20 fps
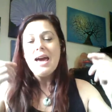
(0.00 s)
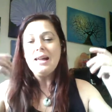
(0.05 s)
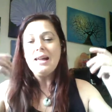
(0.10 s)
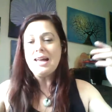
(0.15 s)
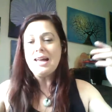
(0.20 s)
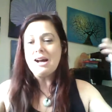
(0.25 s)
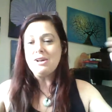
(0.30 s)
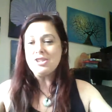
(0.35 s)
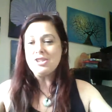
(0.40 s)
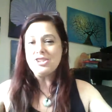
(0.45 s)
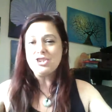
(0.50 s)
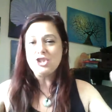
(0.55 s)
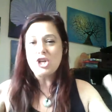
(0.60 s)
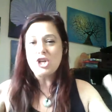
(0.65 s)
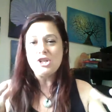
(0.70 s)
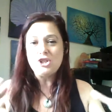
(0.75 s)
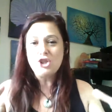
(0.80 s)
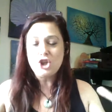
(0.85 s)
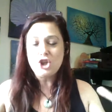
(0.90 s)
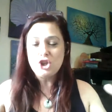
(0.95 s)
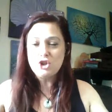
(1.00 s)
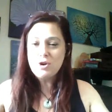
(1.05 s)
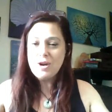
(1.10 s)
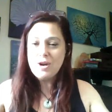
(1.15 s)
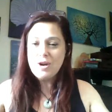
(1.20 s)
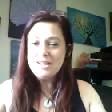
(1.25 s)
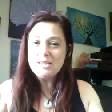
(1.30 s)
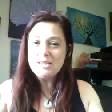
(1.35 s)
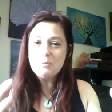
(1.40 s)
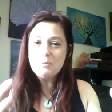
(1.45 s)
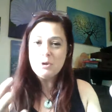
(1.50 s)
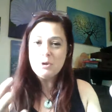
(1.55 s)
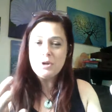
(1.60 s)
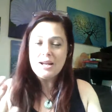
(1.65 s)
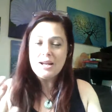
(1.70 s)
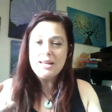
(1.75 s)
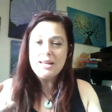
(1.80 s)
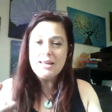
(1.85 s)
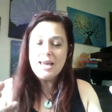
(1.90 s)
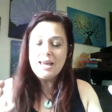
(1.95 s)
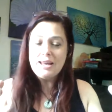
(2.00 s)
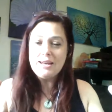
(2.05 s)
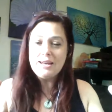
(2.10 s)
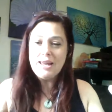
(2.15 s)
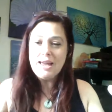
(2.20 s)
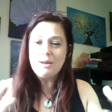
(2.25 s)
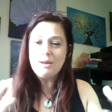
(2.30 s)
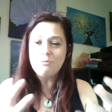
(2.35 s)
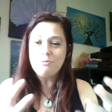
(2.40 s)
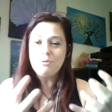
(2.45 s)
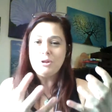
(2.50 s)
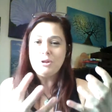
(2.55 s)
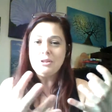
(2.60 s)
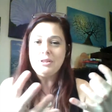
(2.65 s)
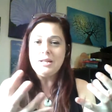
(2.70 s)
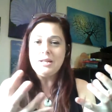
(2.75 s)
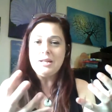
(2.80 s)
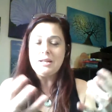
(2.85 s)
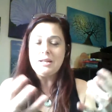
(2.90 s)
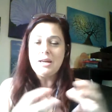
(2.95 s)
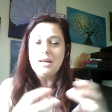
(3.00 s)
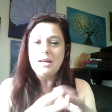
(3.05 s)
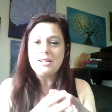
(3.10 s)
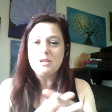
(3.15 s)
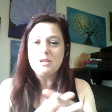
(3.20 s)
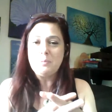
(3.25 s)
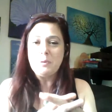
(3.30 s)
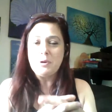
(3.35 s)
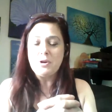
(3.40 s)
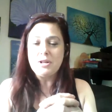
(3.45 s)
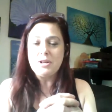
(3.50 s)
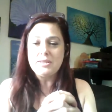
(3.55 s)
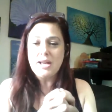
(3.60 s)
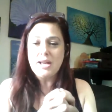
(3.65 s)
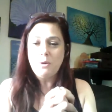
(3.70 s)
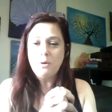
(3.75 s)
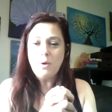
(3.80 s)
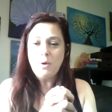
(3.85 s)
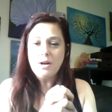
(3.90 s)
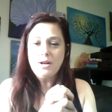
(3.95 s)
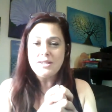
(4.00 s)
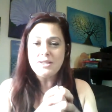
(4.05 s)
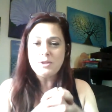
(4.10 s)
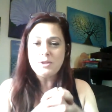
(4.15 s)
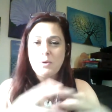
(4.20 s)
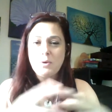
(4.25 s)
allows us to transmute it and really experience that oneness